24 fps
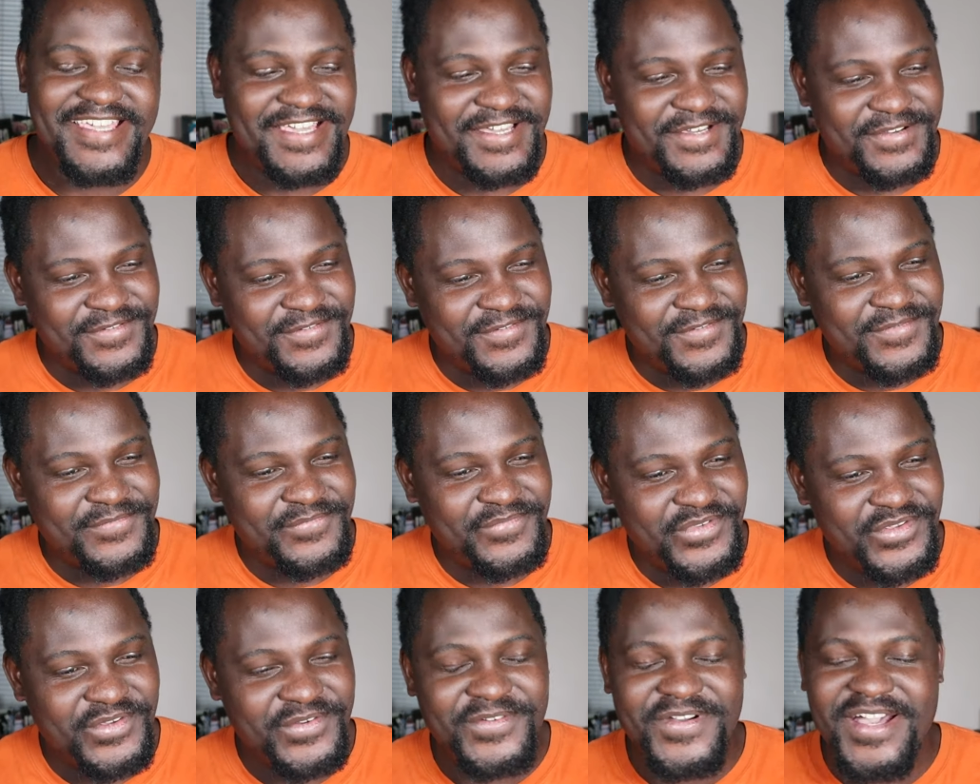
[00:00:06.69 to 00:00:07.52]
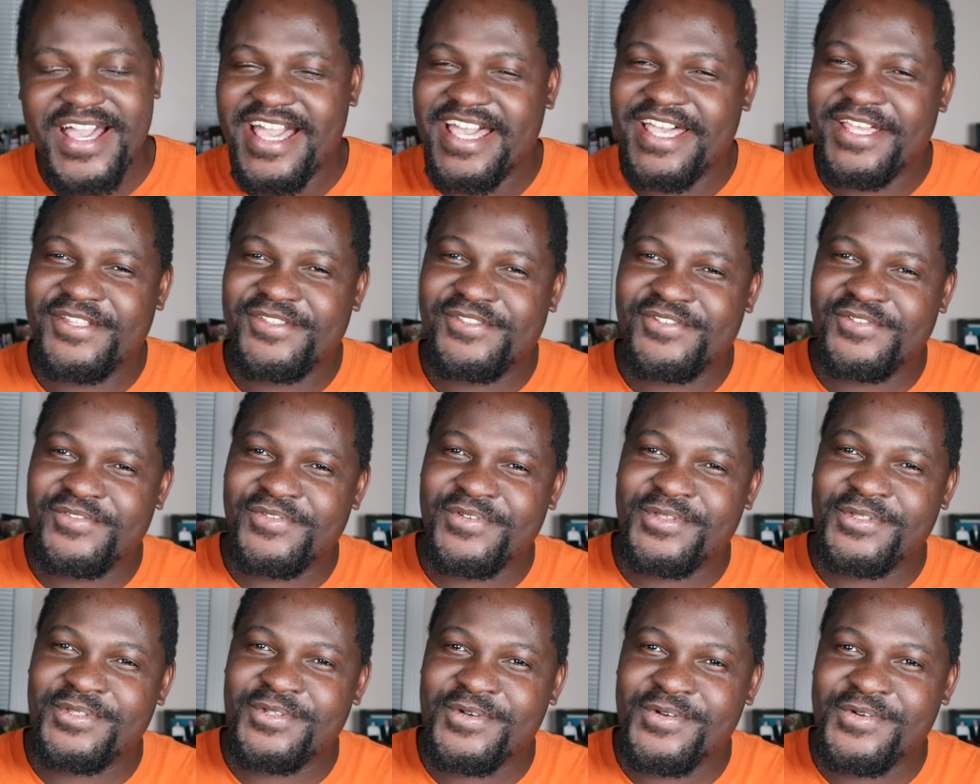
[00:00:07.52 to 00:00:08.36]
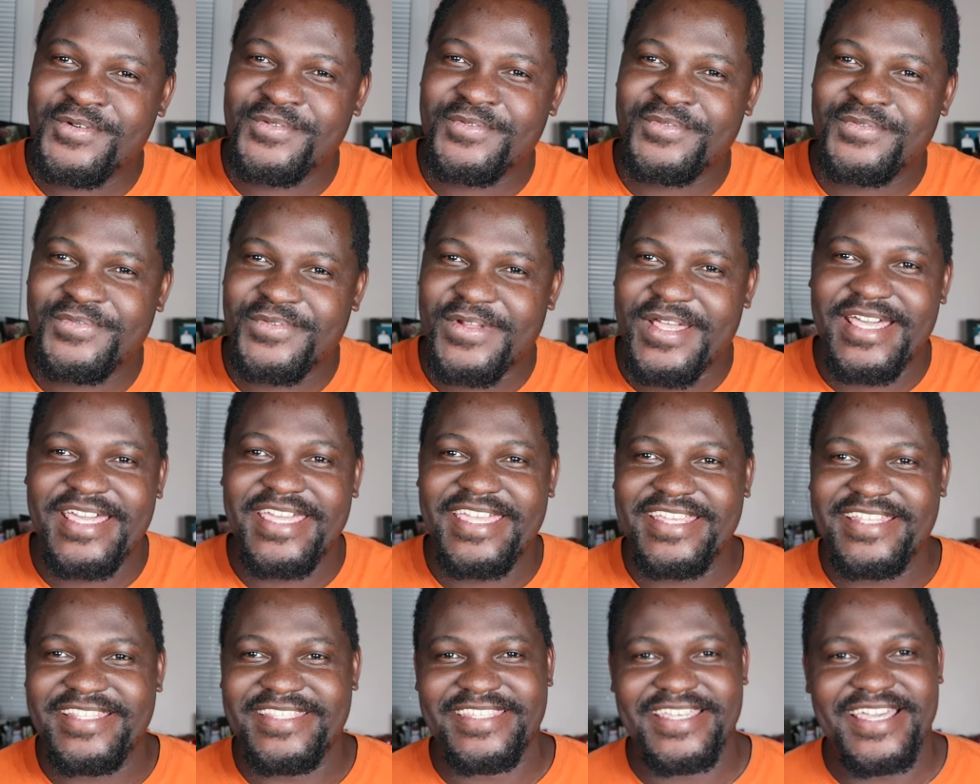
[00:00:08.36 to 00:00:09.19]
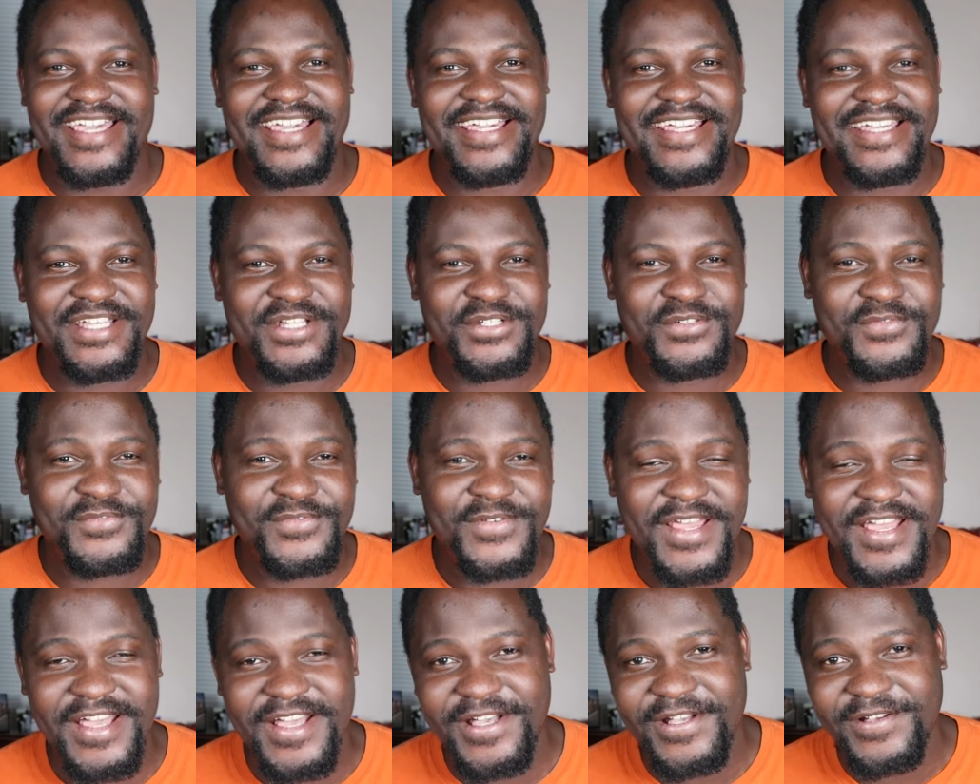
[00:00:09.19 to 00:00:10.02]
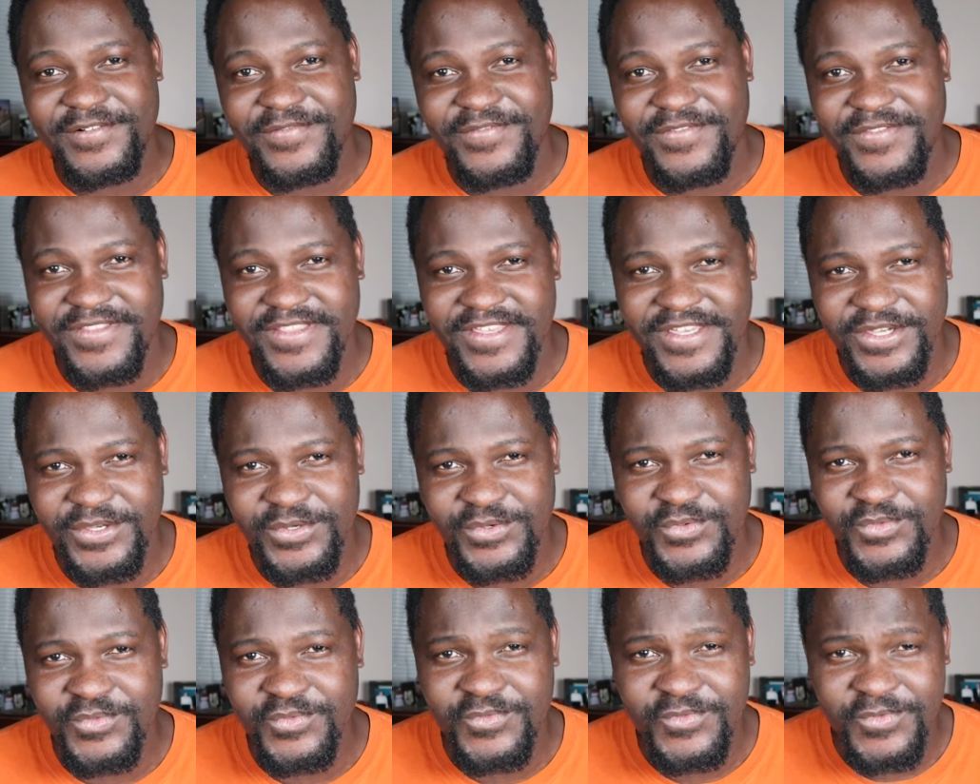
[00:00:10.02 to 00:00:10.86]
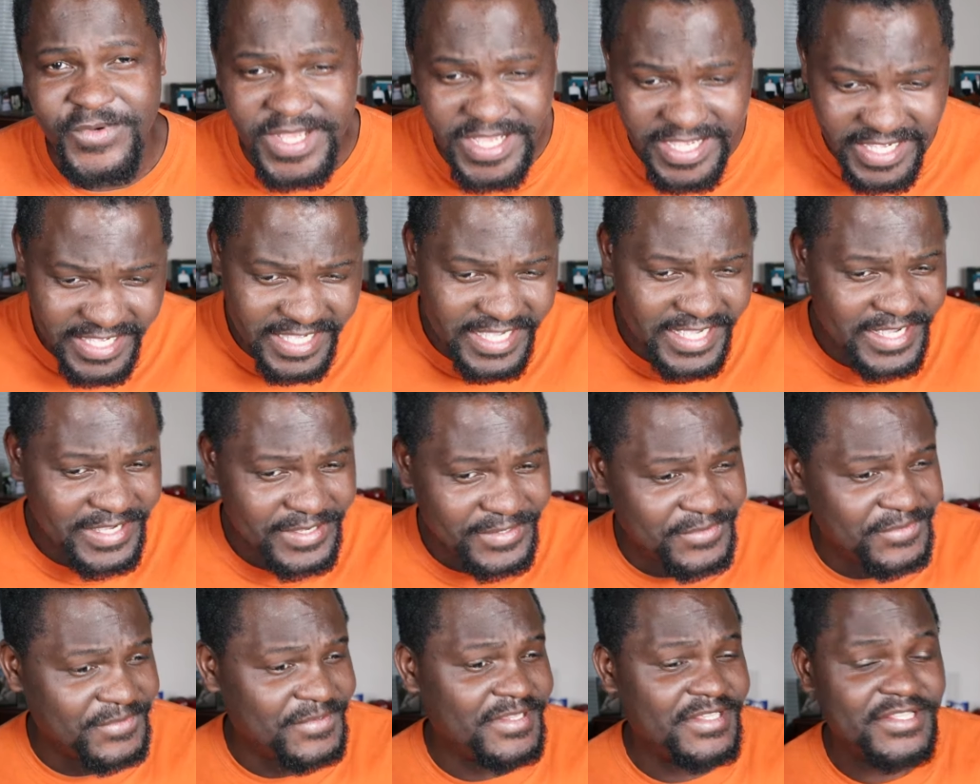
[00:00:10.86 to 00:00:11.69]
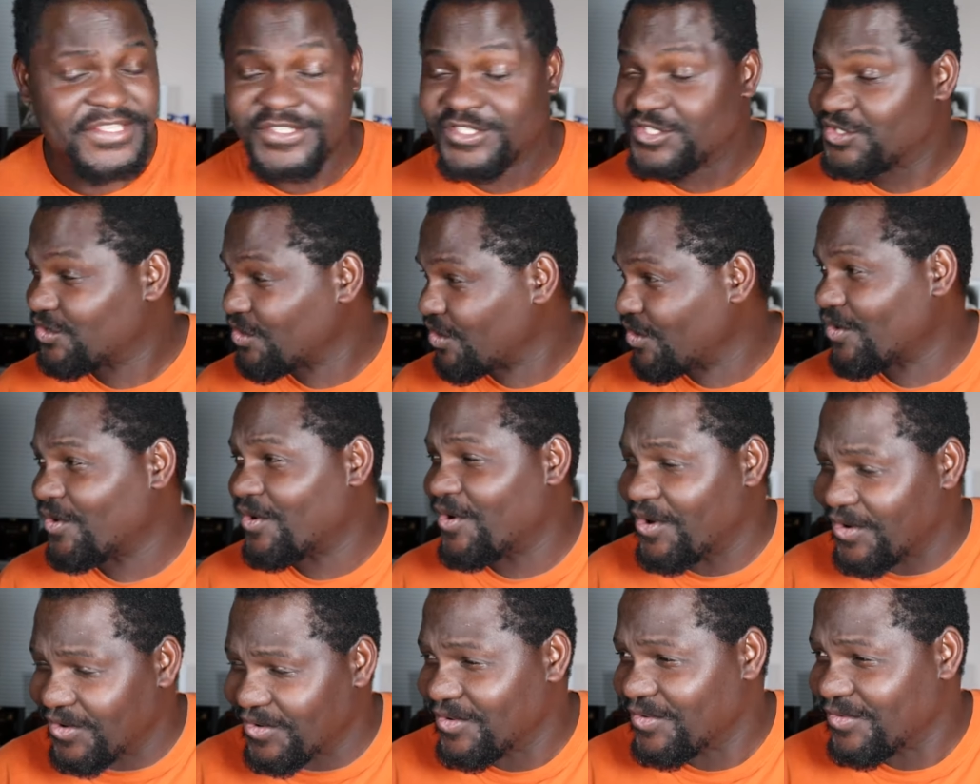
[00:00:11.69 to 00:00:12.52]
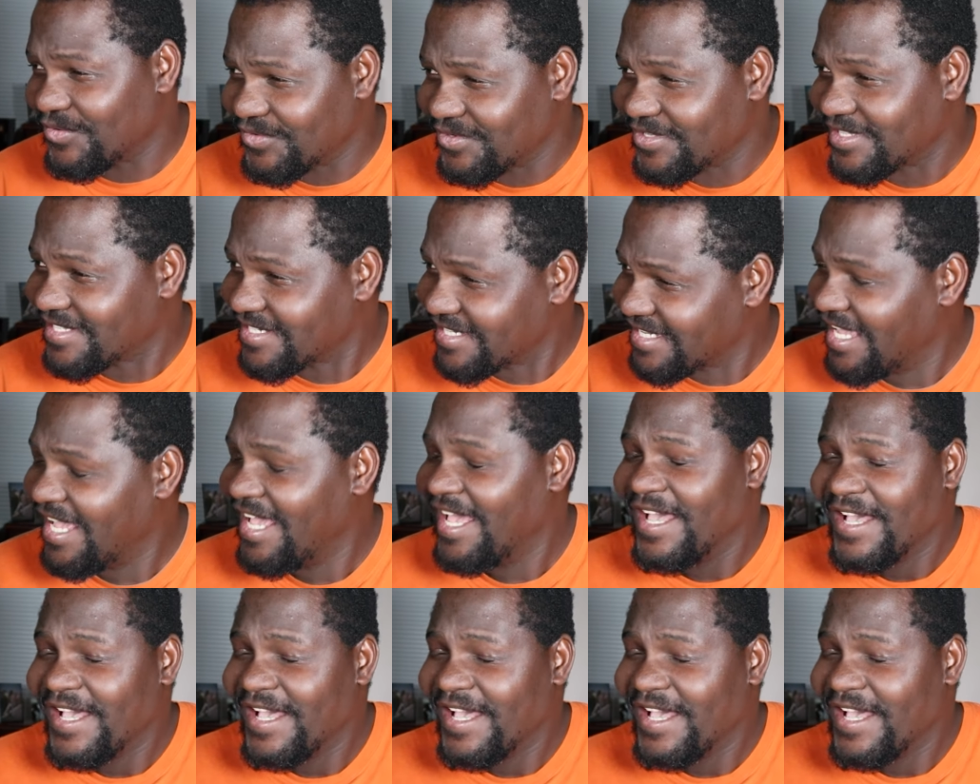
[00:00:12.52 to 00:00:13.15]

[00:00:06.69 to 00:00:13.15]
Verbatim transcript: I hope you are doing all right around the world. It's so cold.